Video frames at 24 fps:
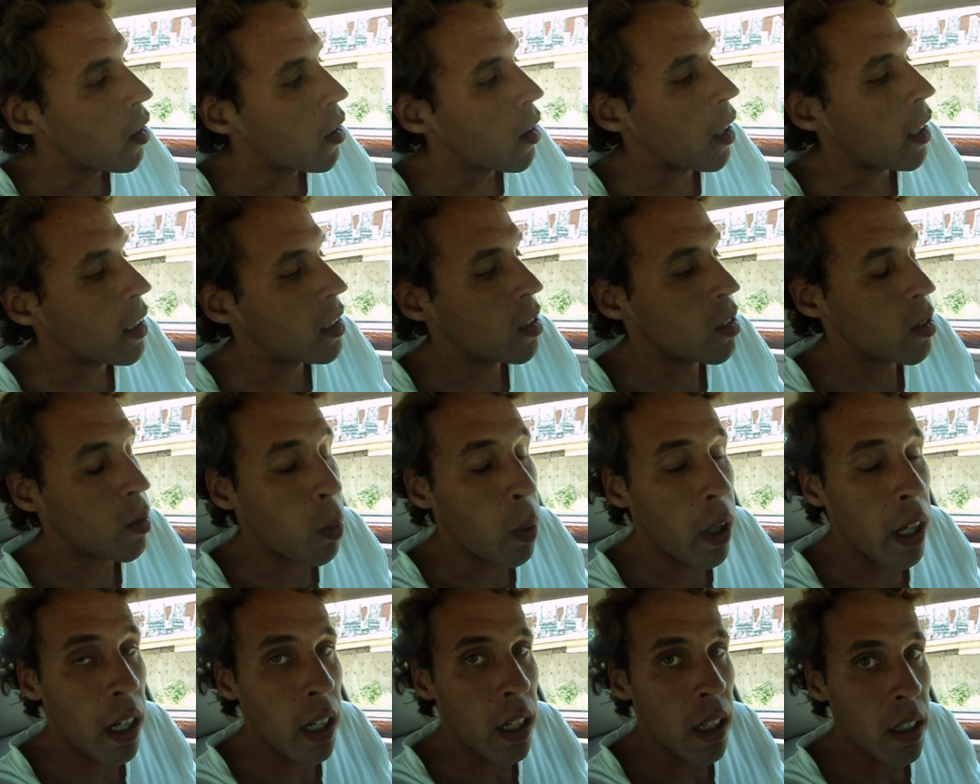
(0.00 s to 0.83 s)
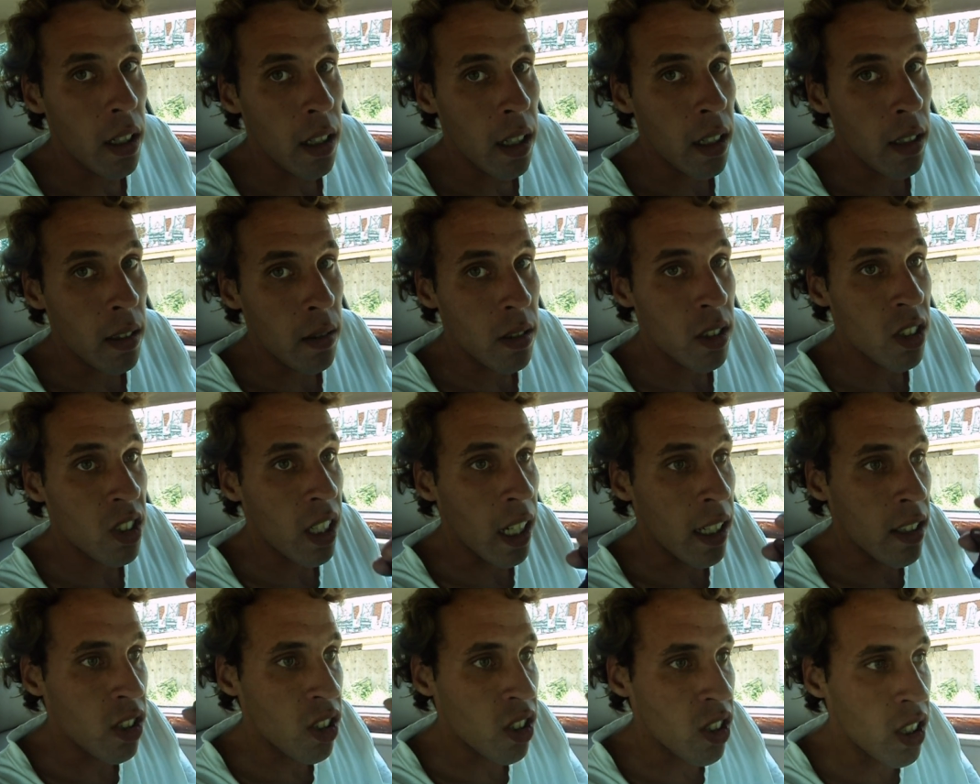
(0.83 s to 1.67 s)
That's the way it
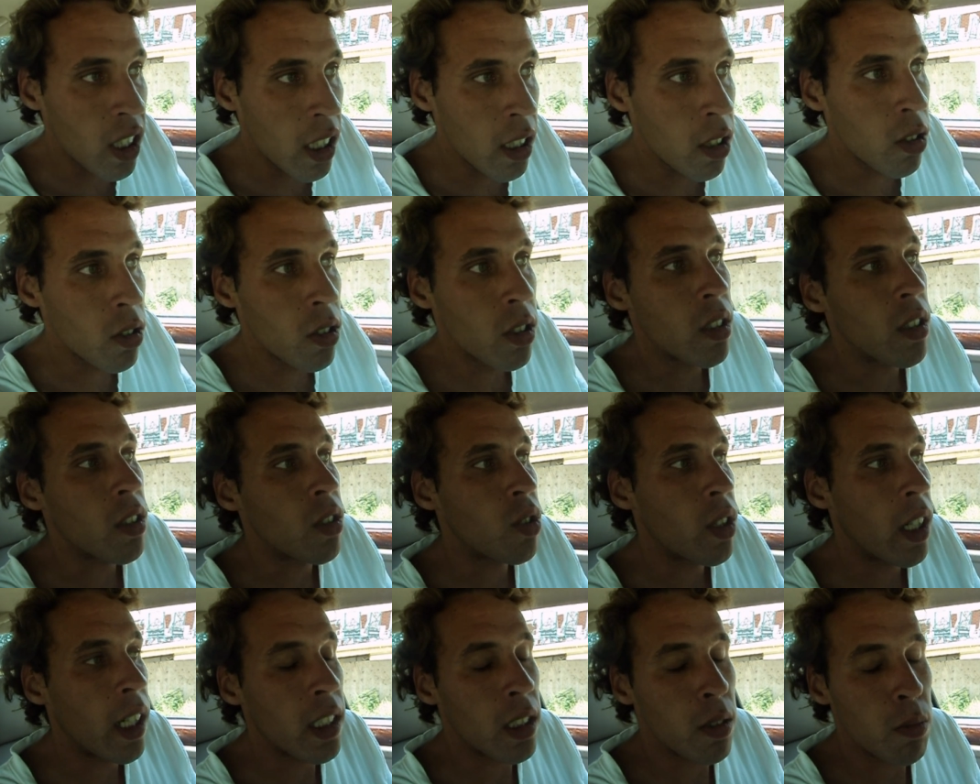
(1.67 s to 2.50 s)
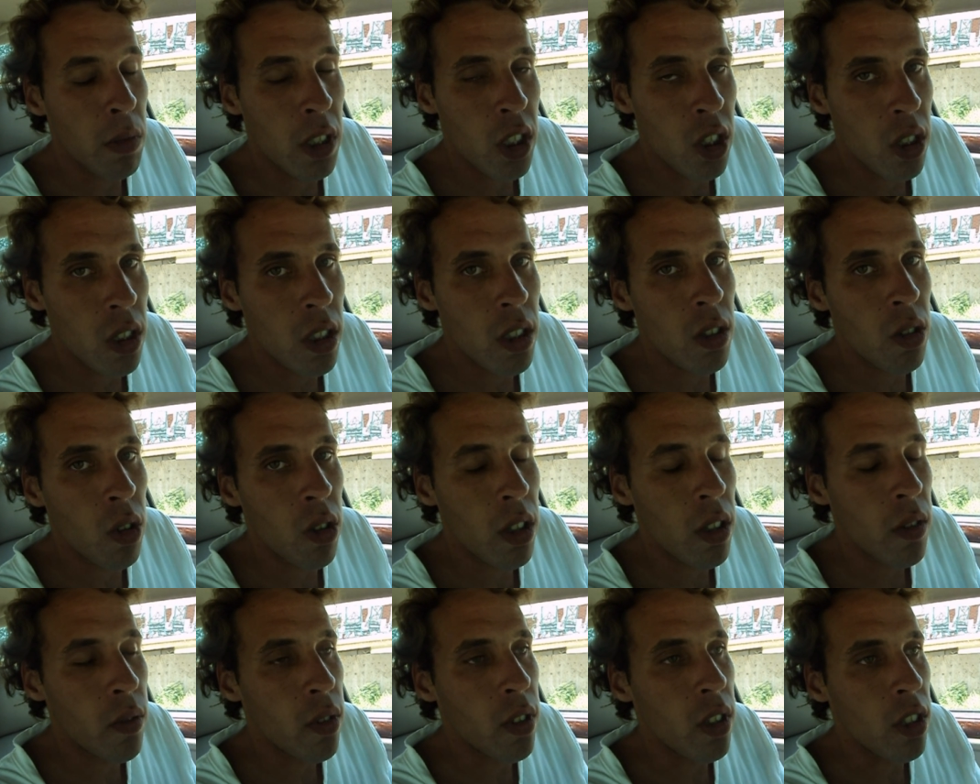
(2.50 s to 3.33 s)
sends a signal to the transmission in
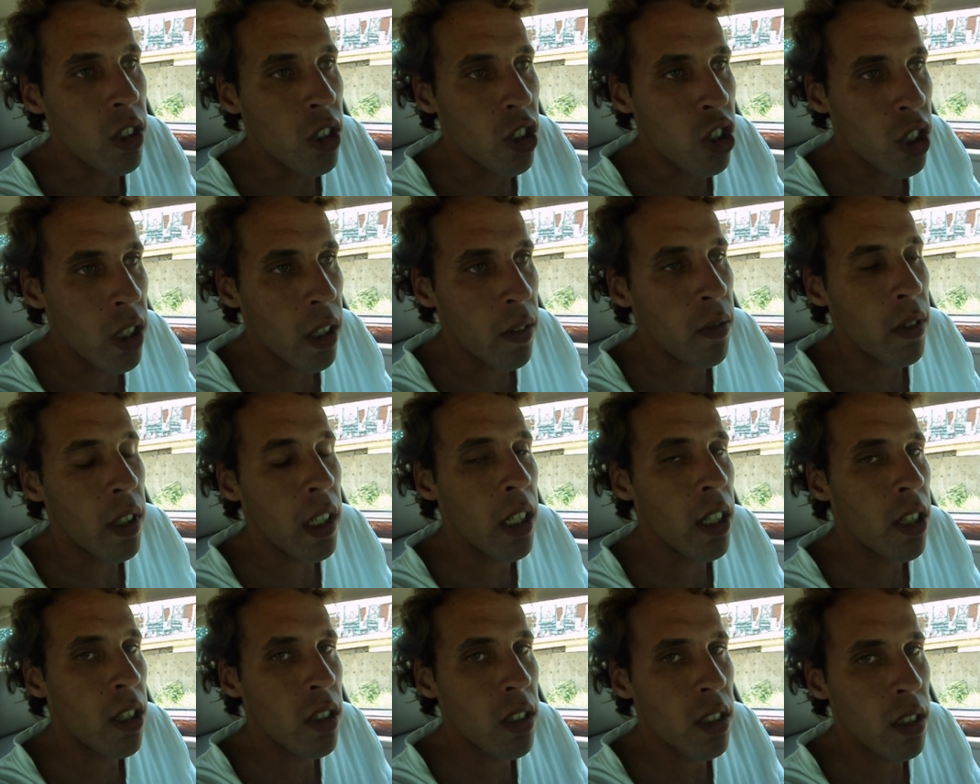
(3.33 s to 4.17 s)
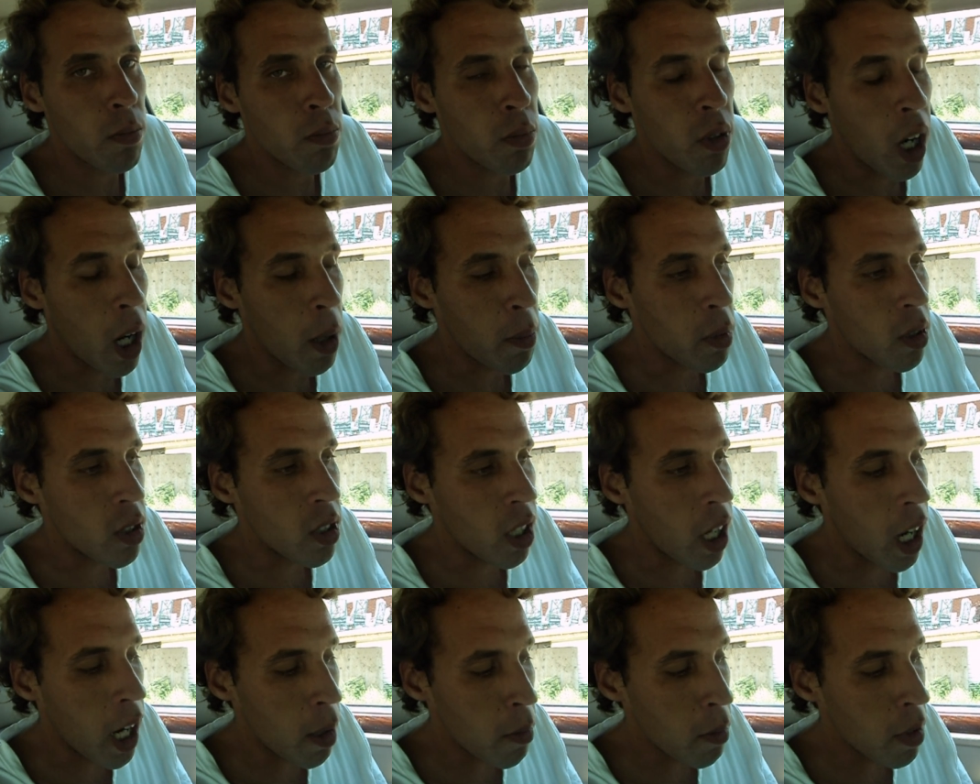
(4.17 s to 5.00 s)
order for it to shift gears at proper
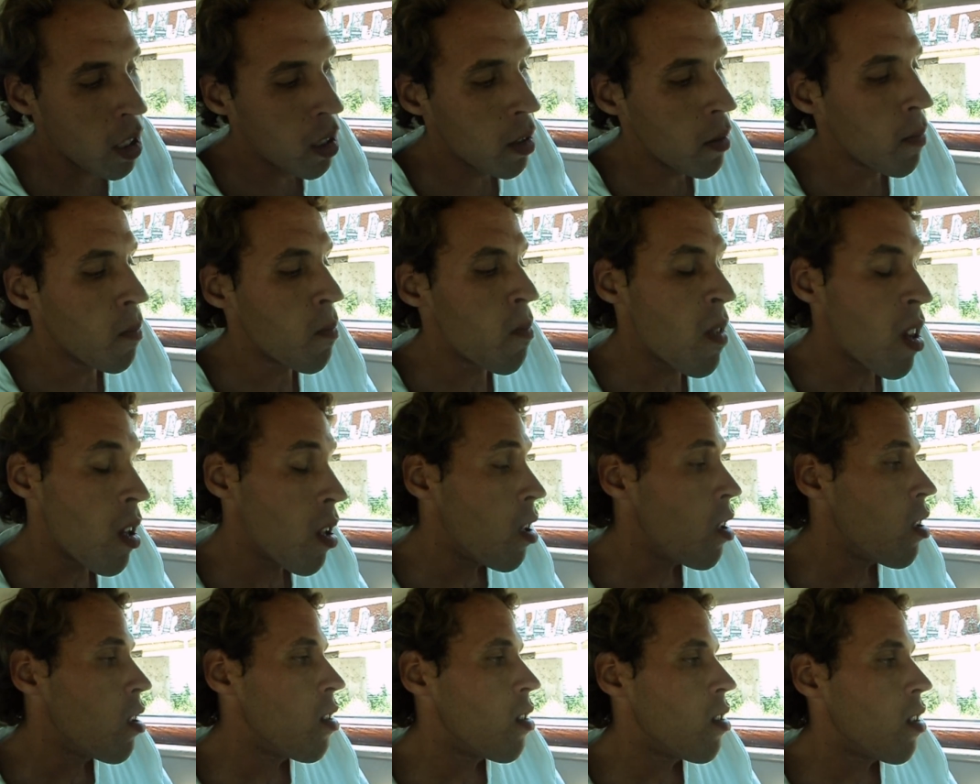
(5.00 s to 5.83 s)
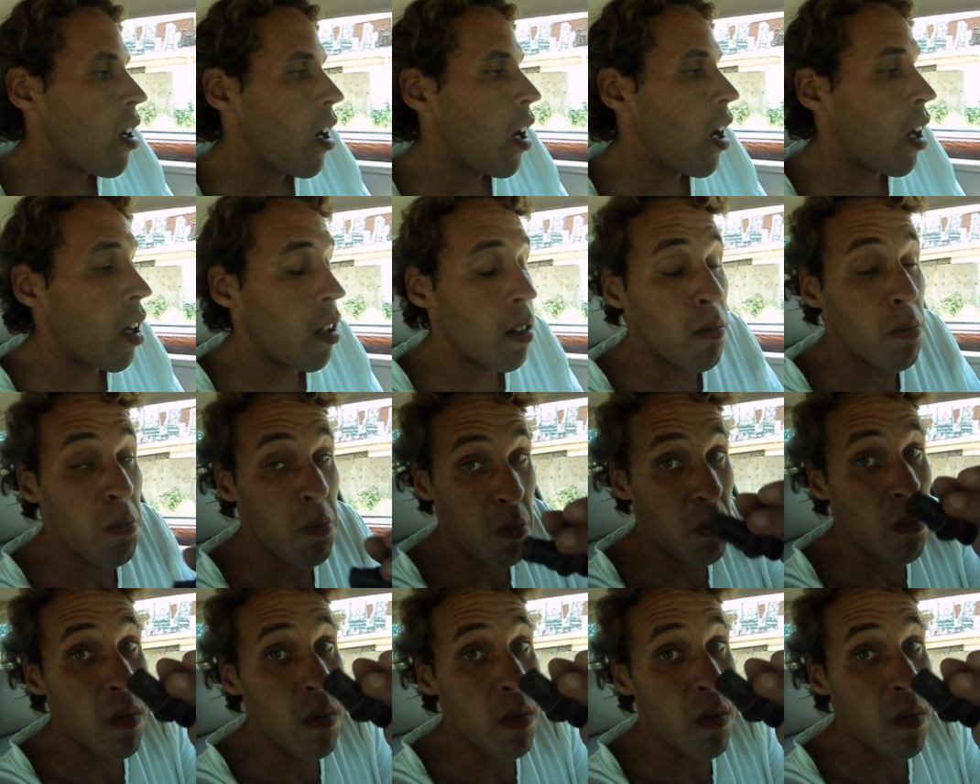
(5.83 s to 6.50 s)
timing, and